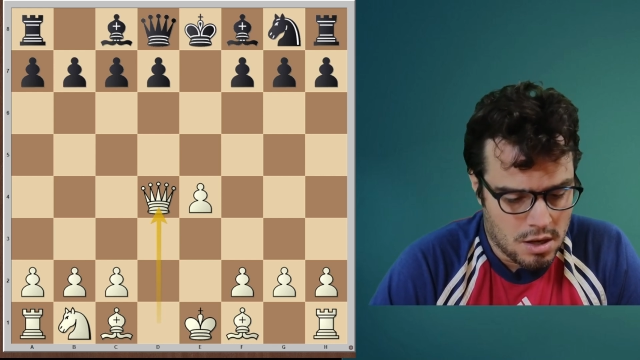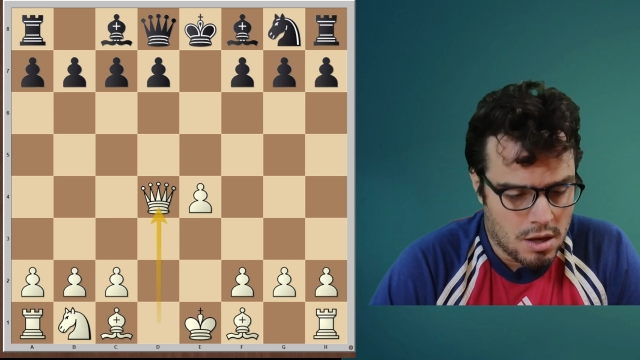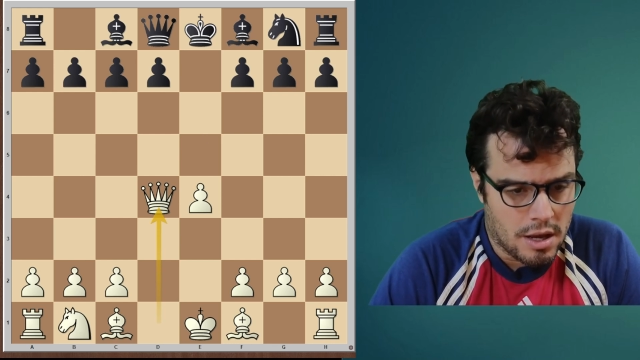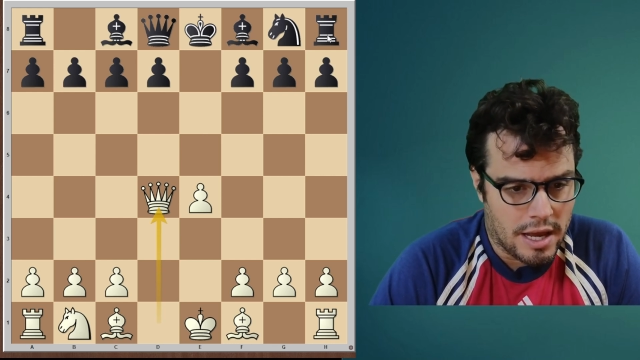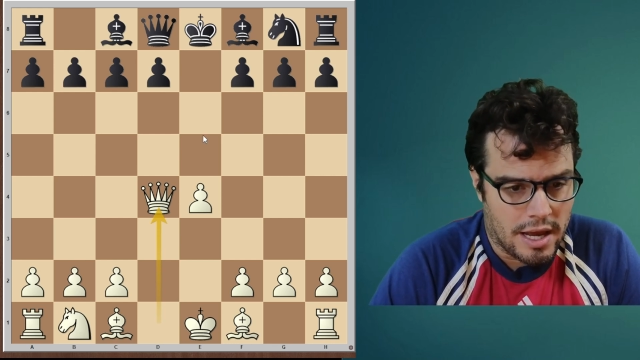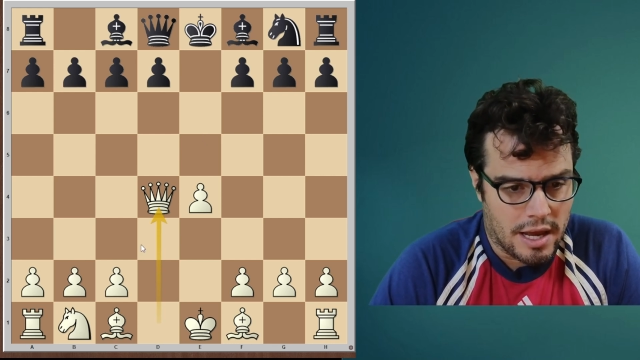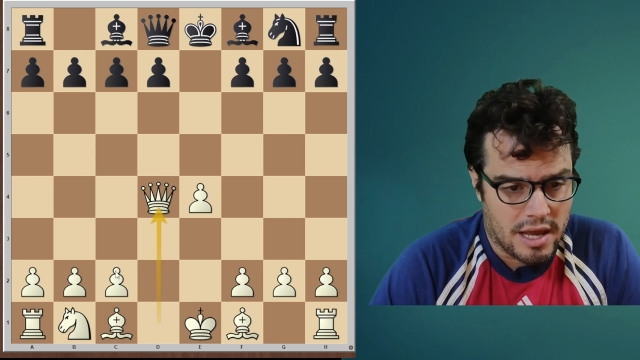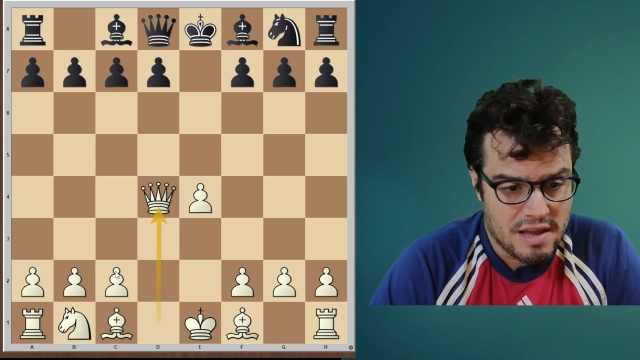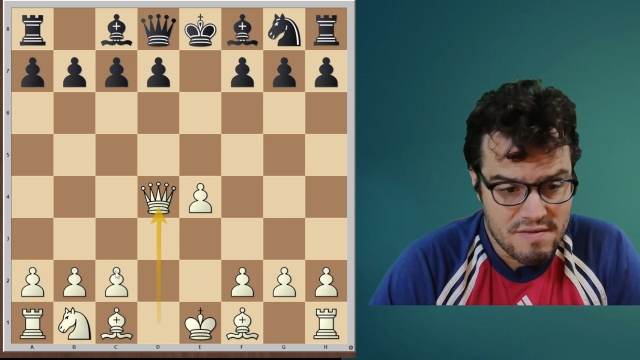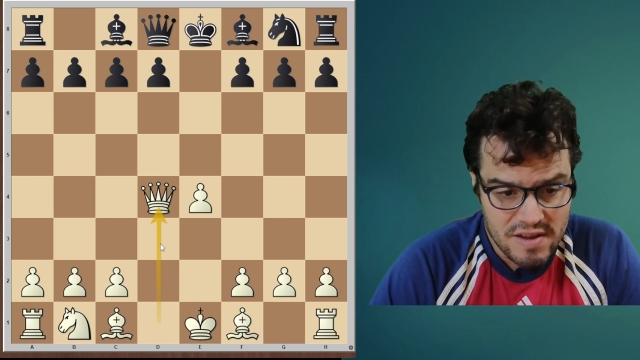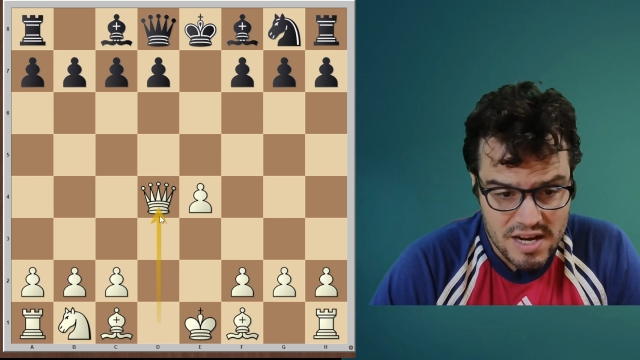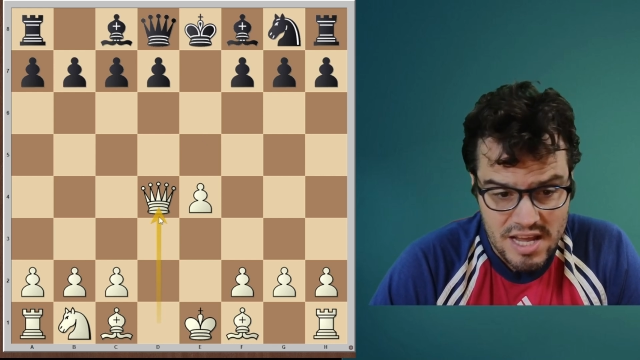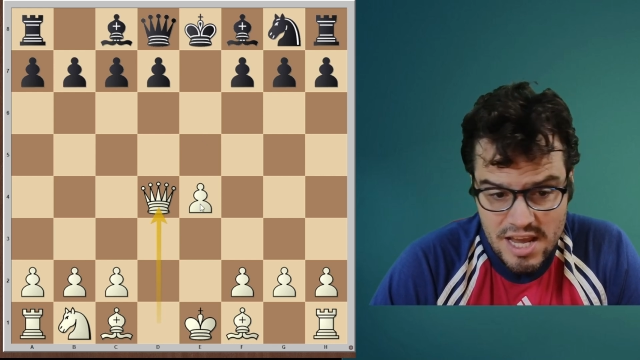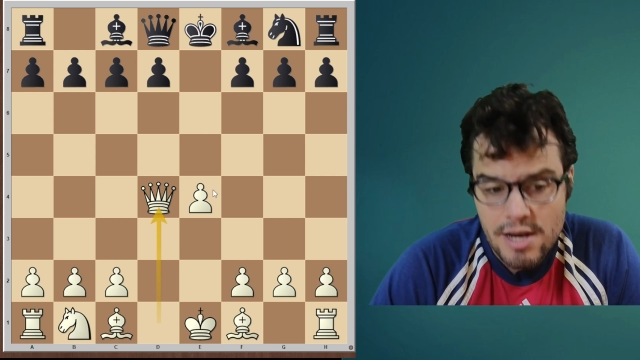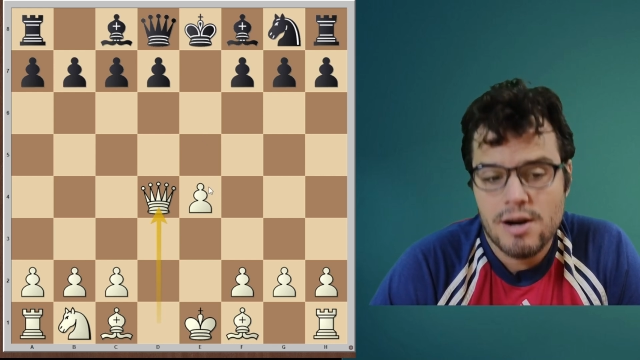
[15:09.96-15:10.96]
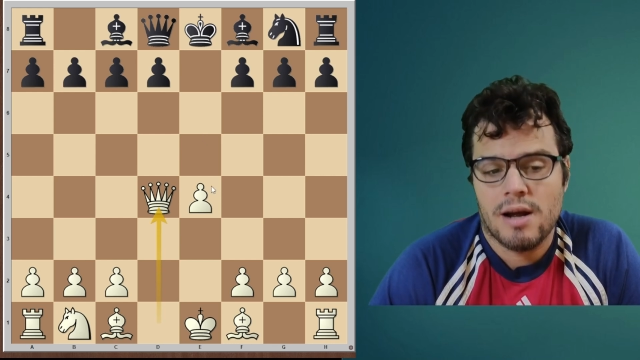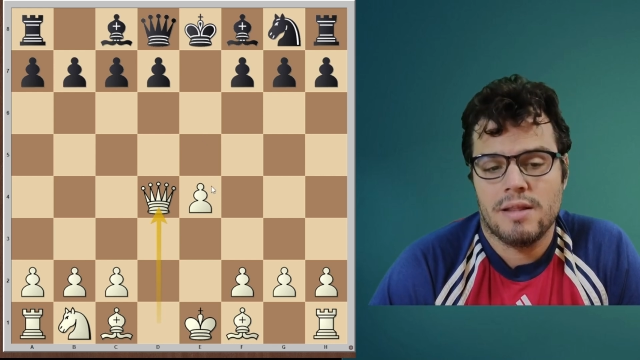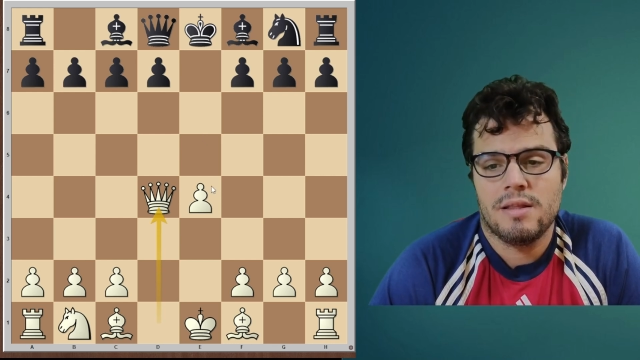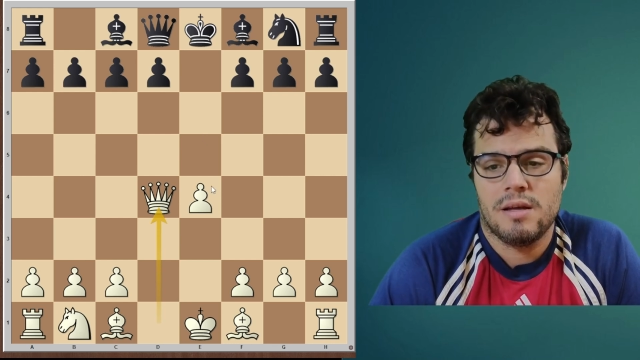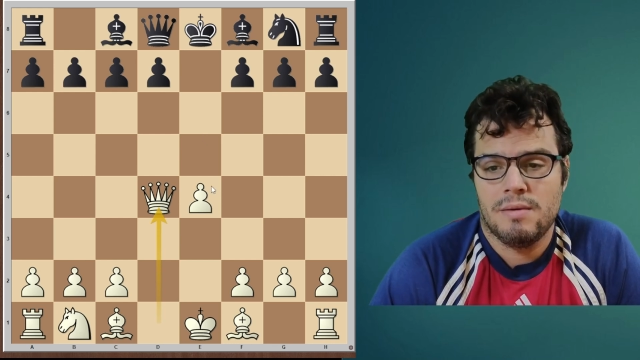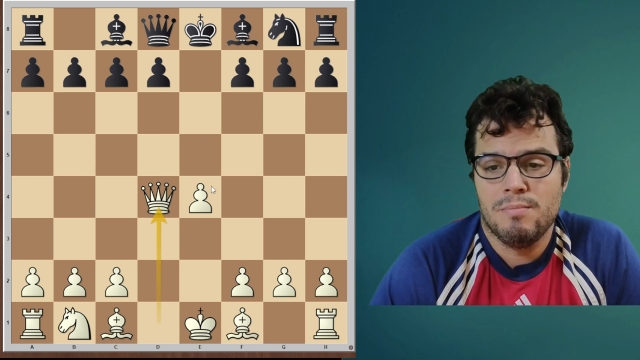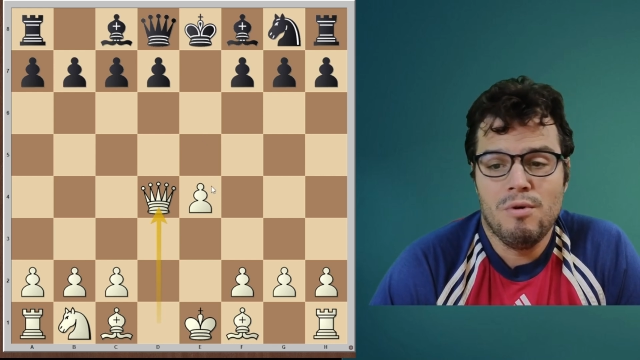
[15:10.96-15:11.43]
even here
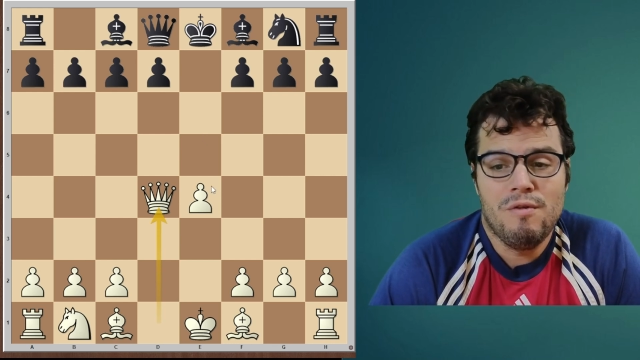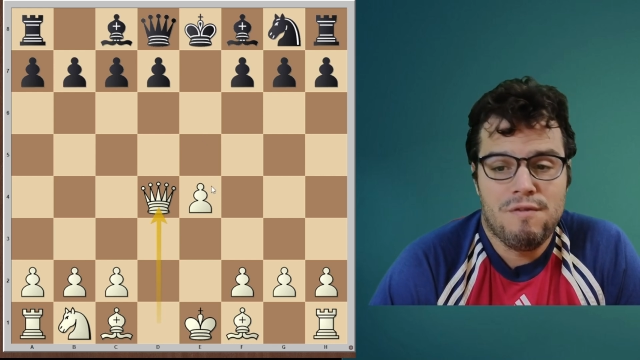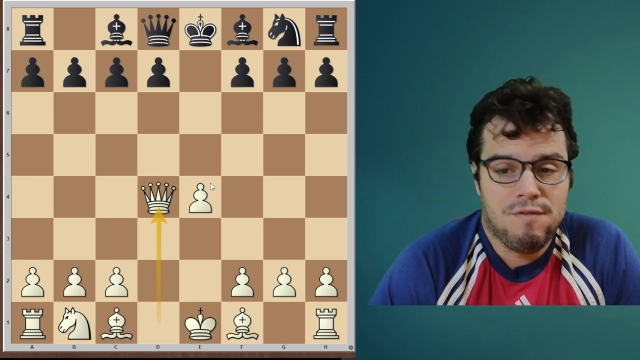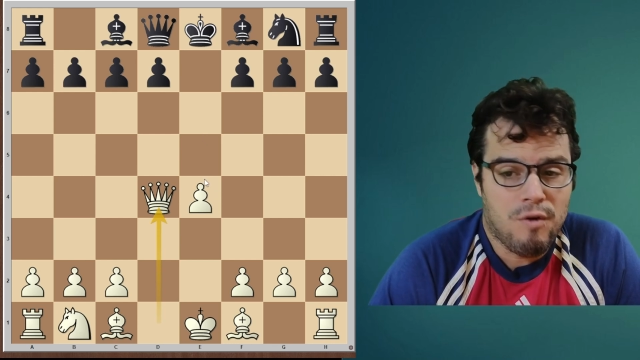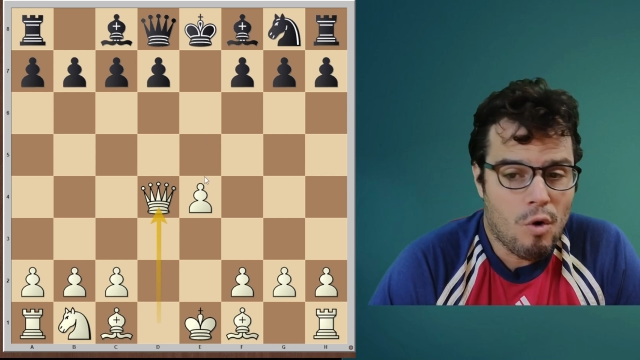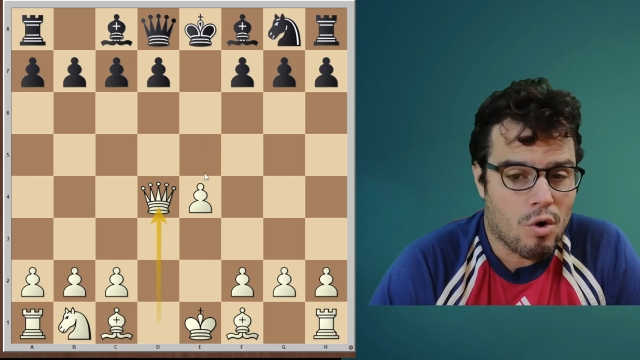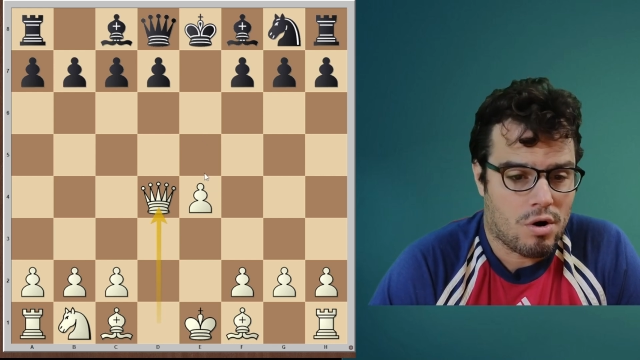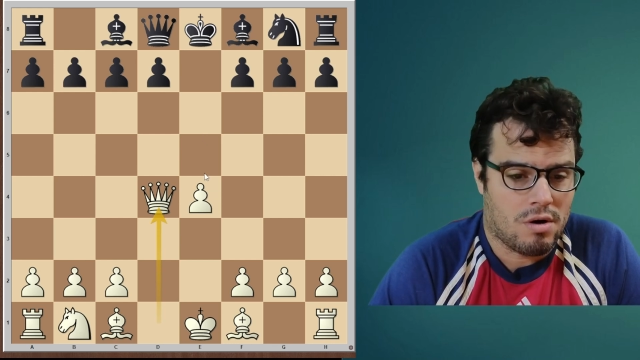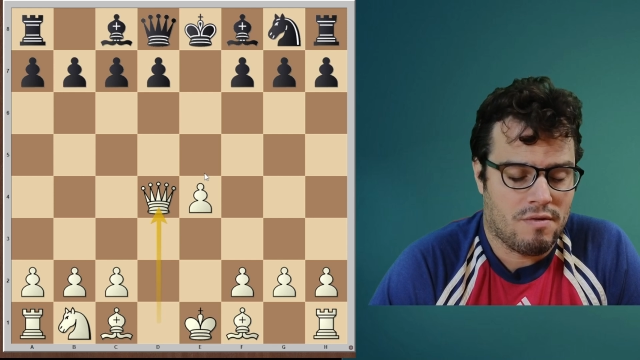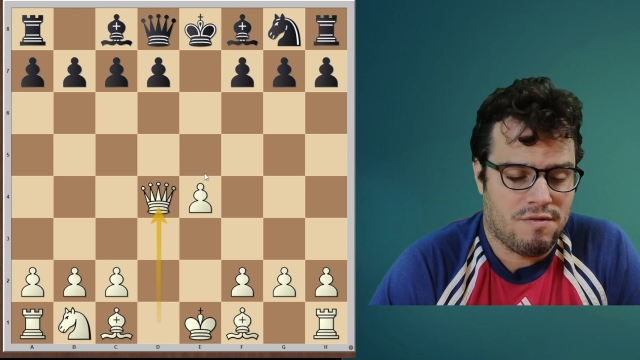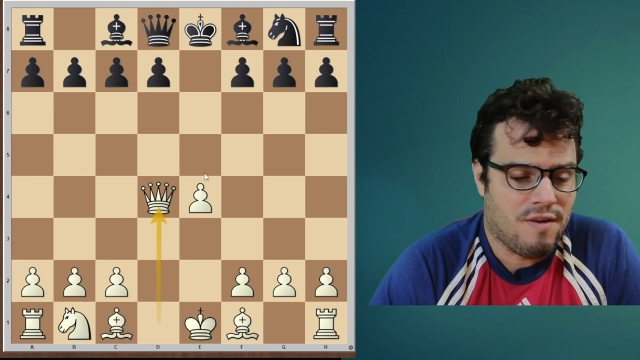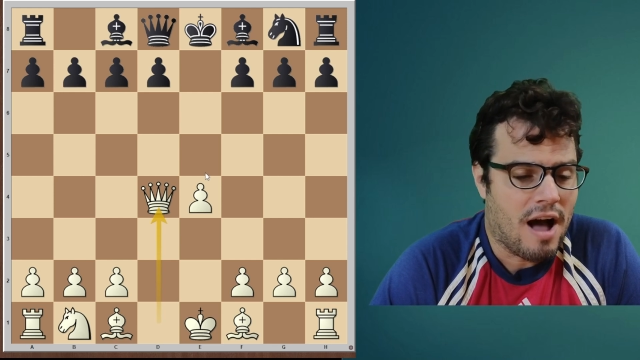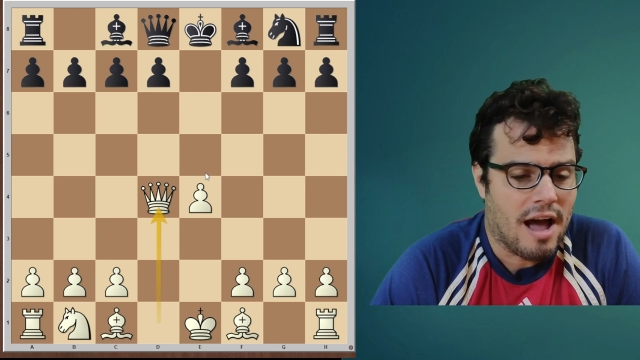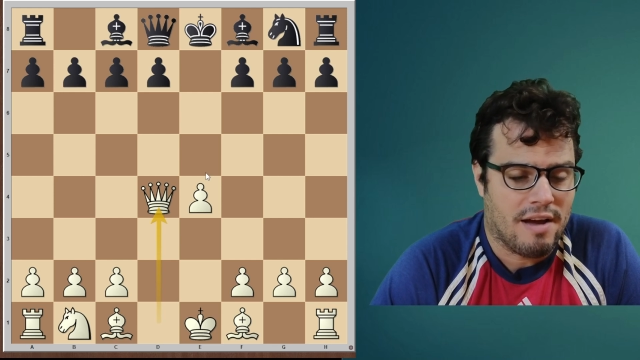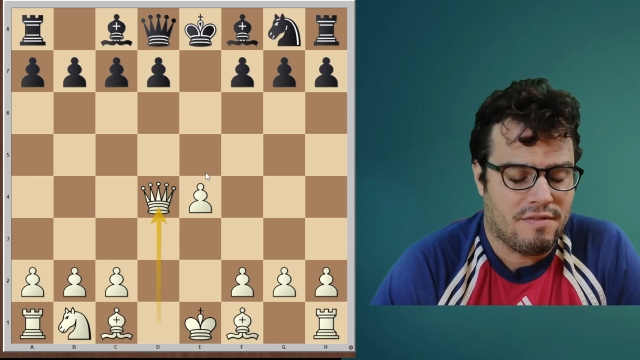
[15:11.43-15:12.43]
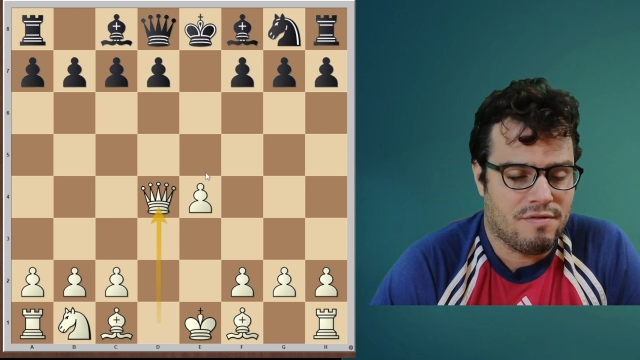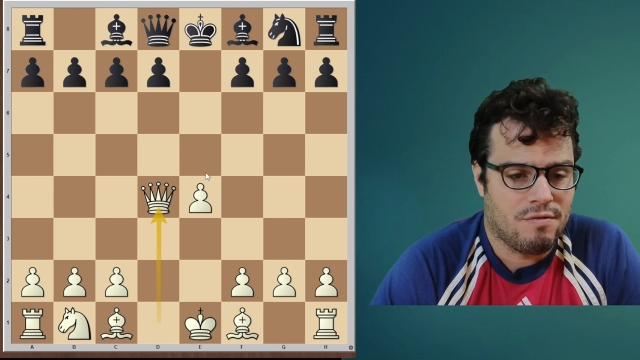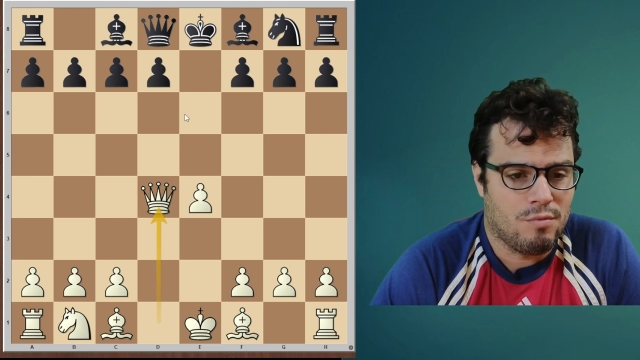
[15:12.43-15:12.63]
in move 4 or 5,